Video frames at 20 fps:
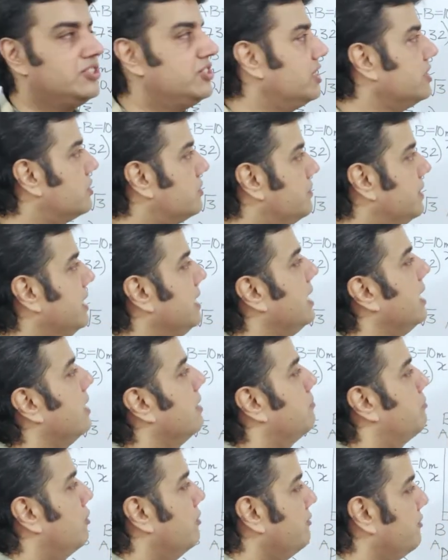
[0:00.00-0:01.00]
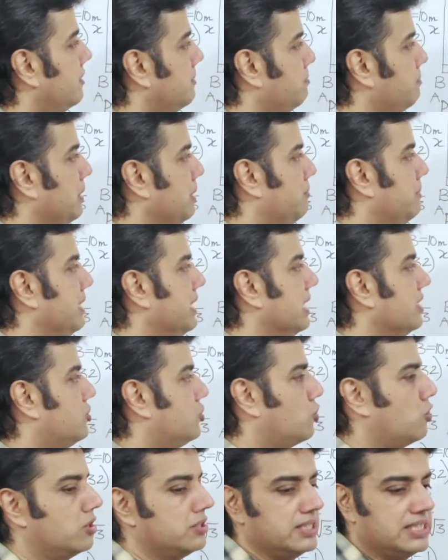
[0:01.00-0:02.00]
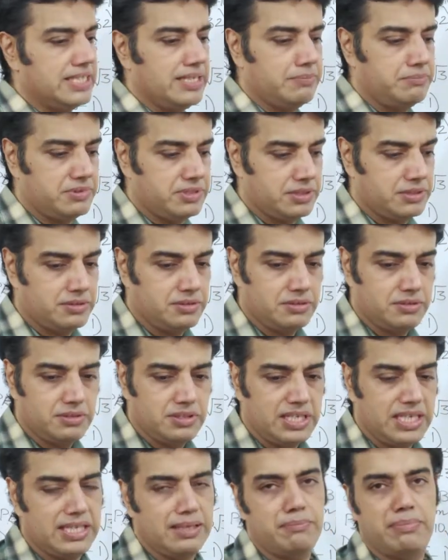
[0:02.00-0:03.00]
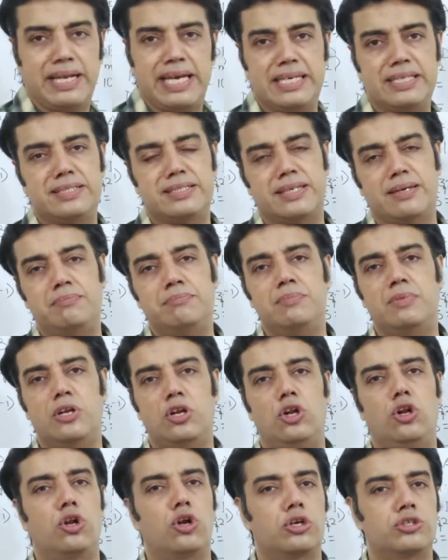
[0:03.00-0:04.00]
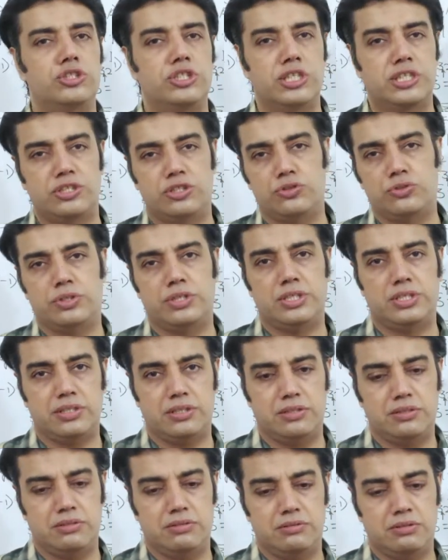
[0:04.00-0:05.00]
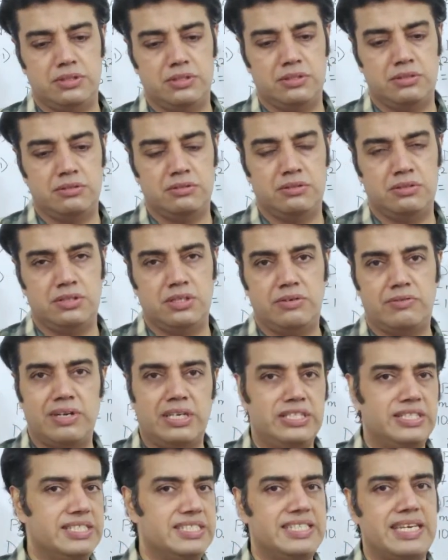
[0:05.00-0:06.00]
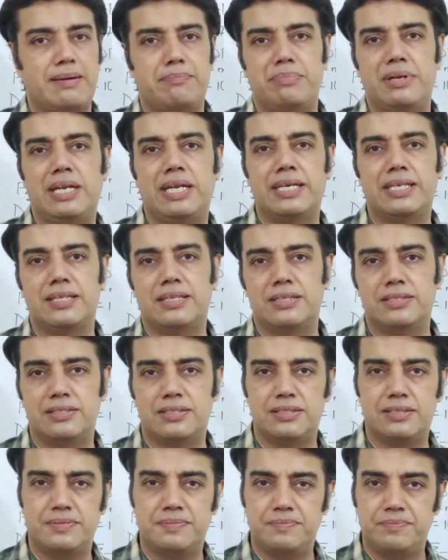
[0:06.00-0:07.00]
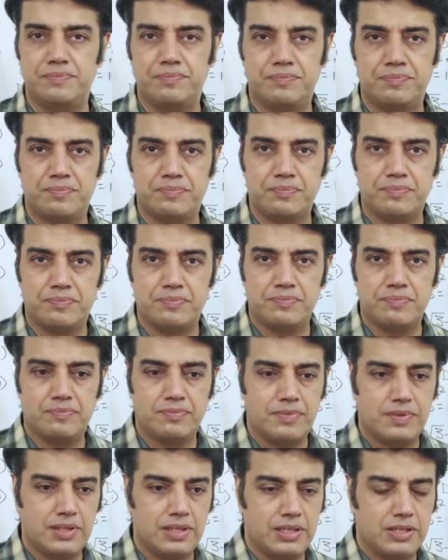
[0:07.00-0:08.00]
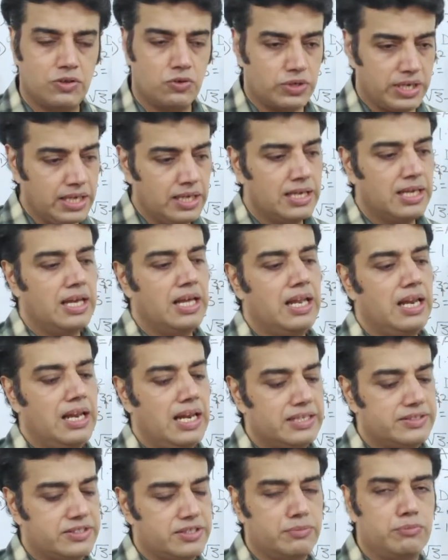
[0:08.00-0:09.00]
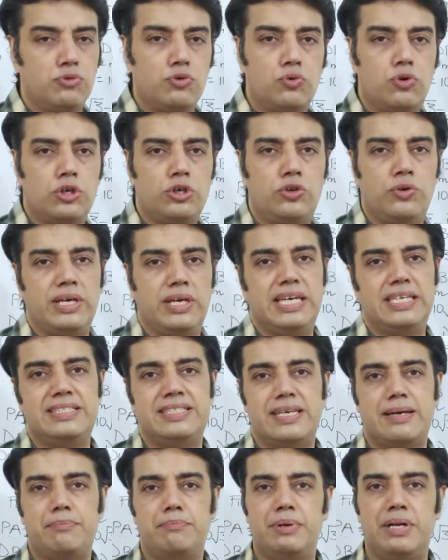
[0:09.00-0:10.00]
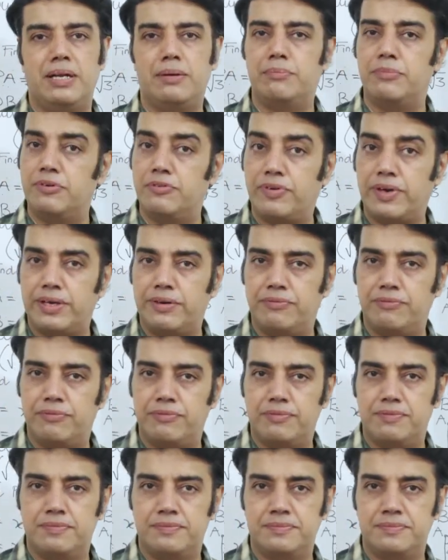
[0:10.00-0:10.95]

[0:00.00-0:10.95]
just with the help of PBH concept and applying some logic to it. It will just happen like this. Okay, let's move on to example number 5.